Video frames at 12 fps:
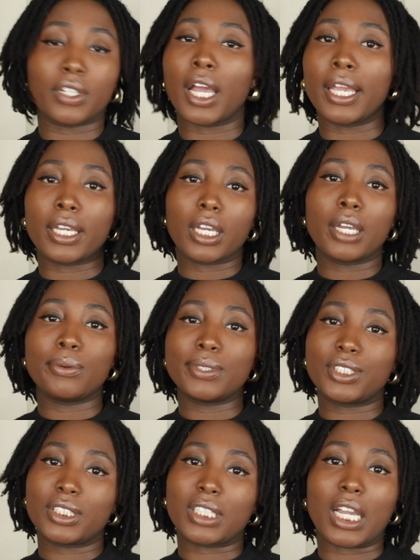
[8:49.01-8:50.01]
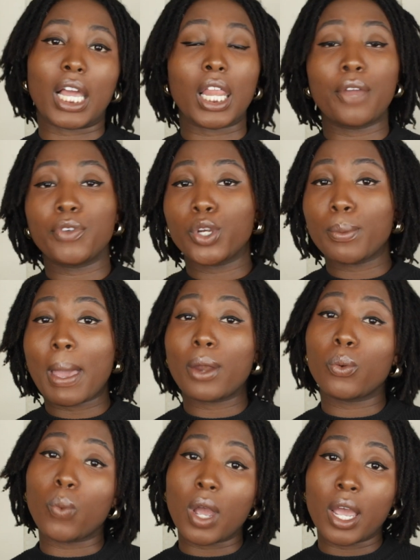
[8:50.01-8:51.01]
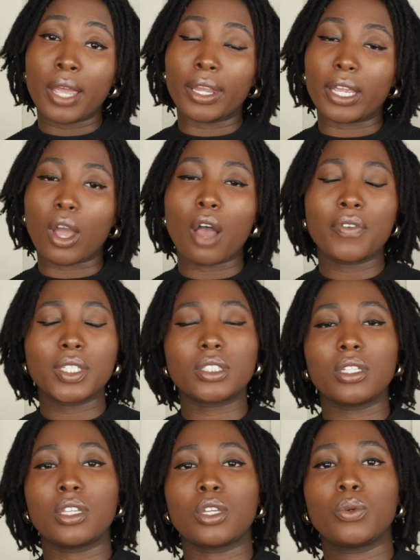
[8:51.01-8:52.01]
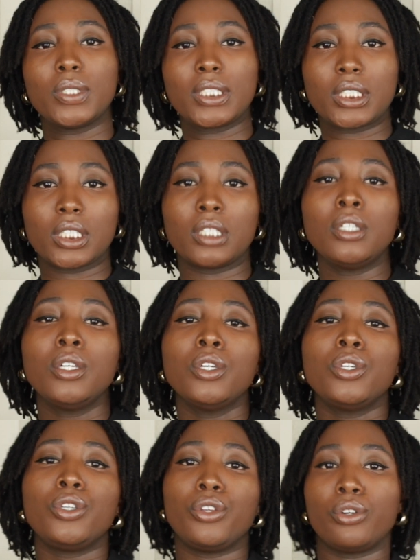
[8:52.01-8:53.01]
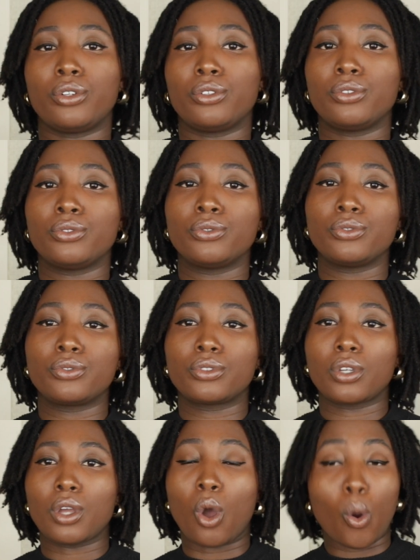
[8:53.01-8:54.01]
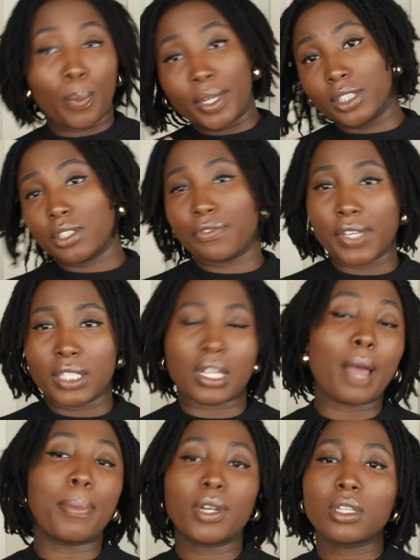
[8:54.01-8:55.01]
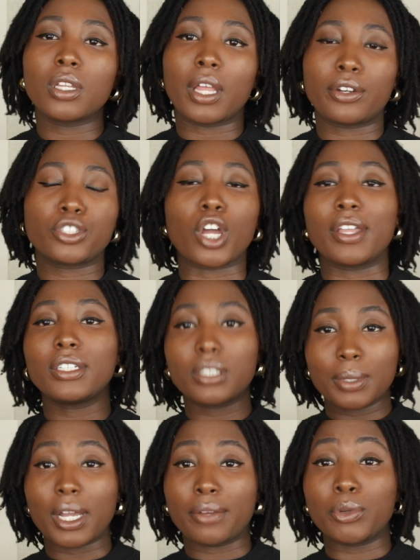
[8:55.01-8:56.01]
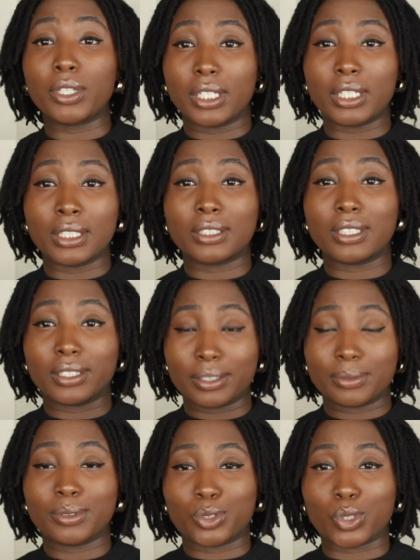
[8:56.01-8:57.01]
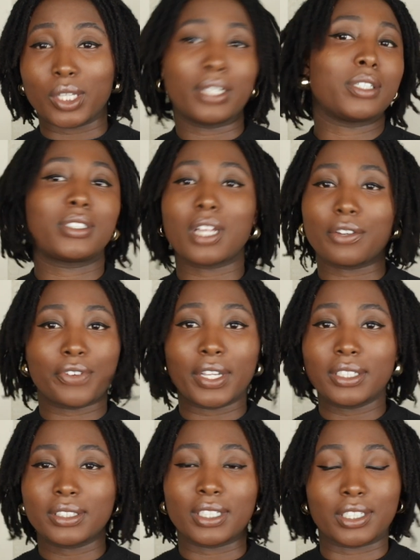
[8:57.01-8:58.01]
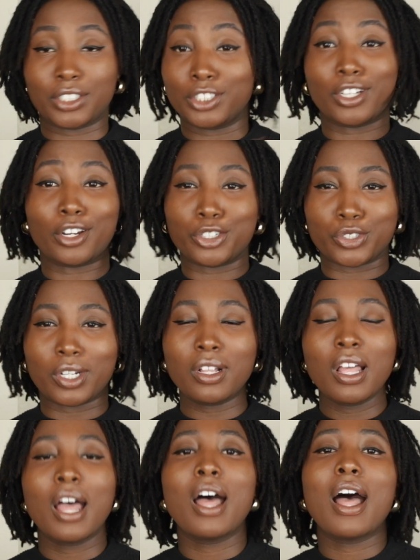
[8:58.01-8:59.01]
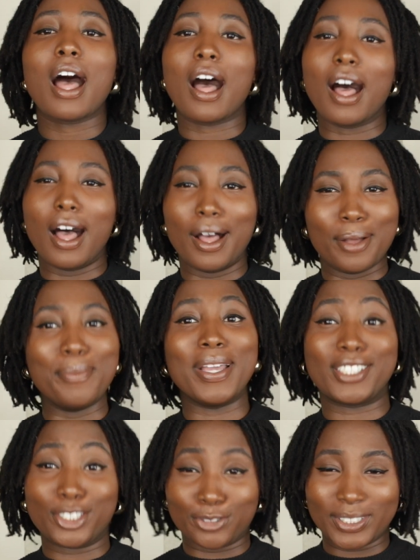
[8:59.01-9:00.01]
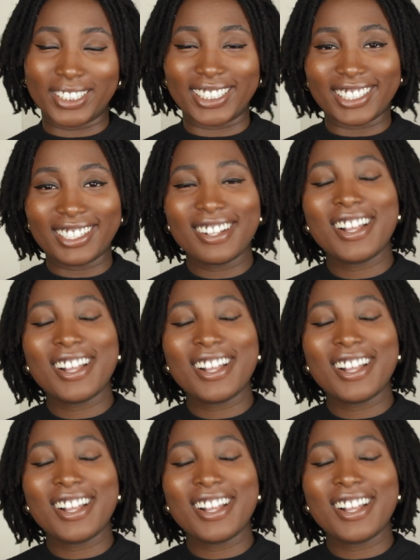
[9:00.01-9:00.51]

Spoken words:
Like, it was just like, I love you no matter what. Like, obviously there was the, you know, hoping it's a phase. I put in the letter. Sorry, that's something I really need to drill in. It's not a phase. Like, this is not a drill. It's a real deal.